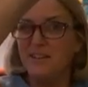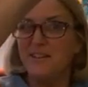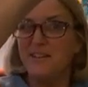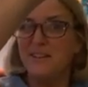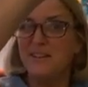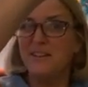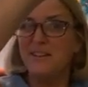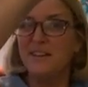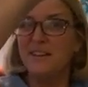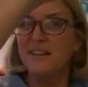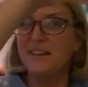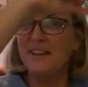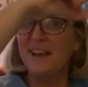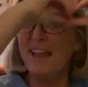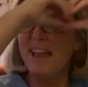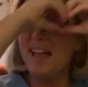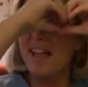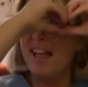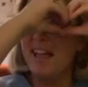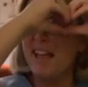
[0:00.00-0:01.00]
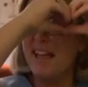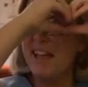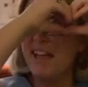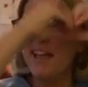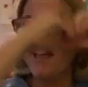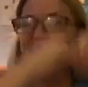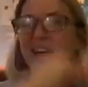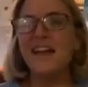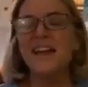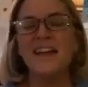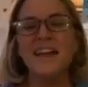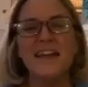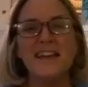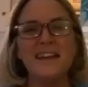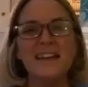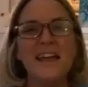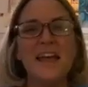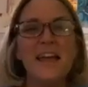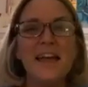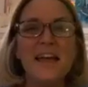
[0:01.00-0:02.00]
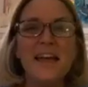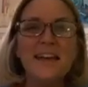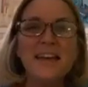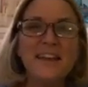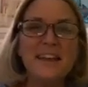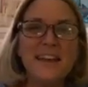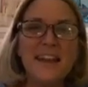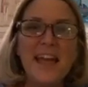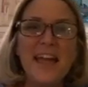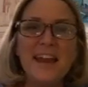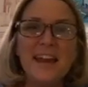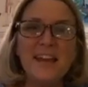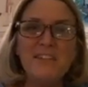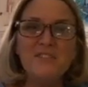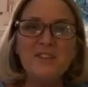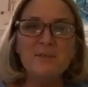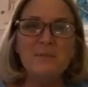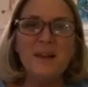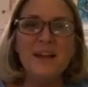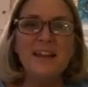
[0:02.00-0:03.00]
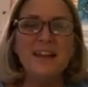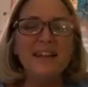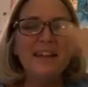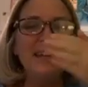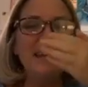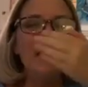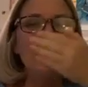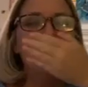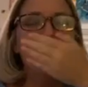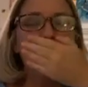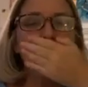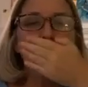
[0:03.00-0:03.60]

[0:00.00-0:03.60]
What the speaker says: Good night." Good night, everybody.